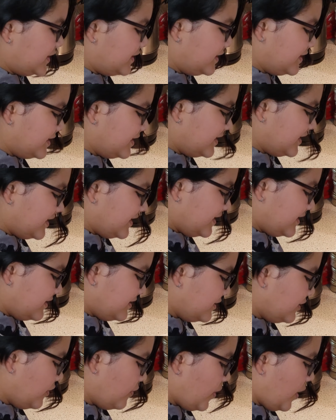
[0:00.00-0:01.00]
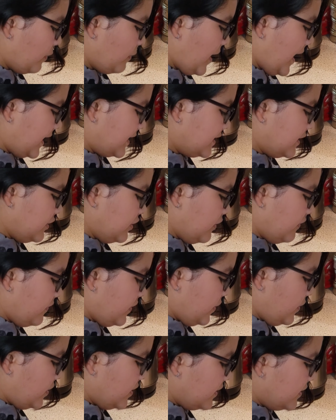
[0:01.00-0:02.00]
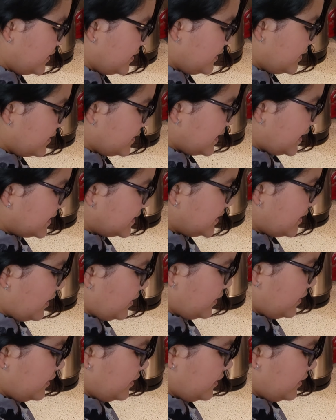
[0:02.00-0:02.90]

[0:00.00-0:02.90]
You don't want wax in your food. That's not